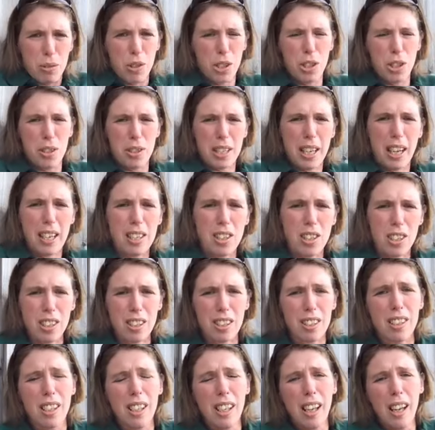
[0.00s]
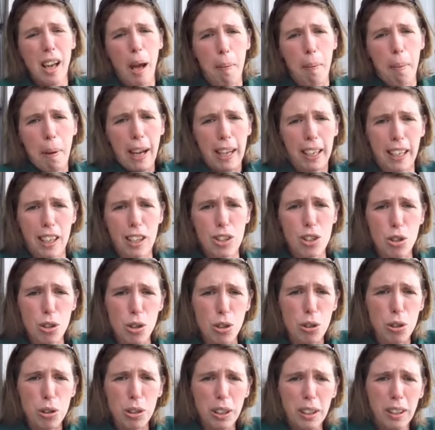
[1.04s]
or newsagent, a packet of
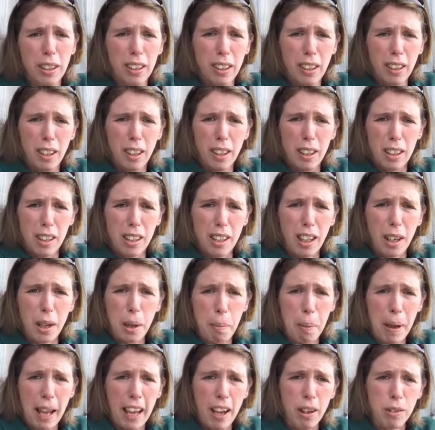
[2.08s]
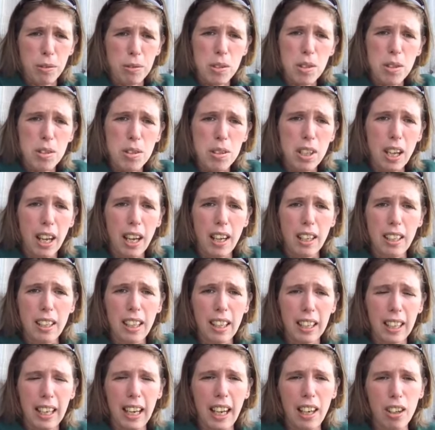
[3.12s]
chalk, £1, and
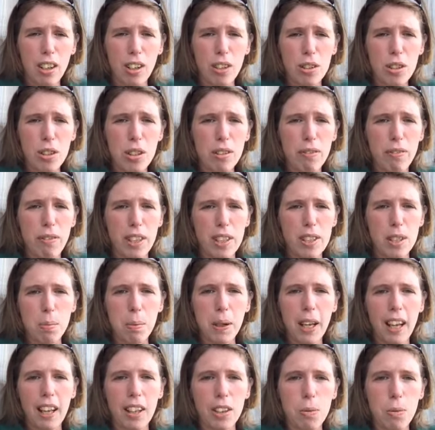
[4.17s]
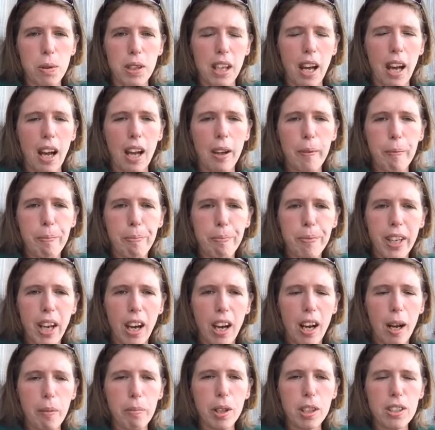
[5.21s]
again, lots of fun to be had with that.
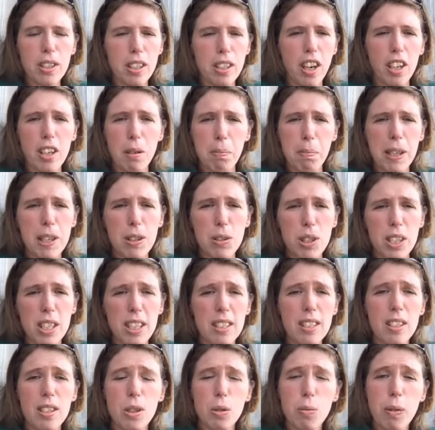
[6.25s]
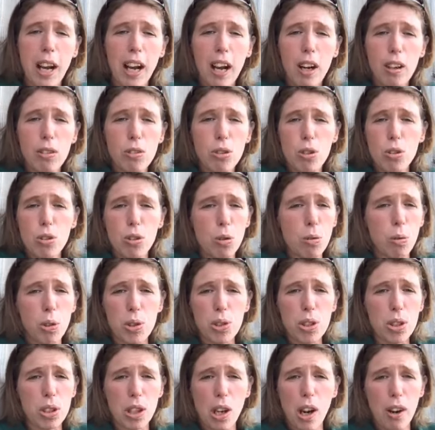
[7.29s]
Side of buildings as well, chalk
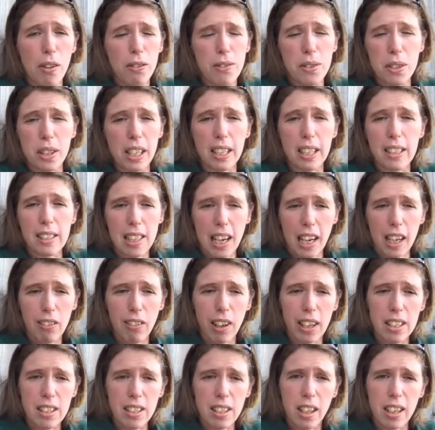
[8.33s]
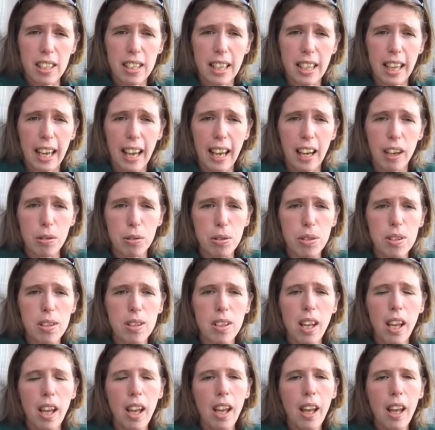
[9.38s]
washes off so they can decorate the side of the house.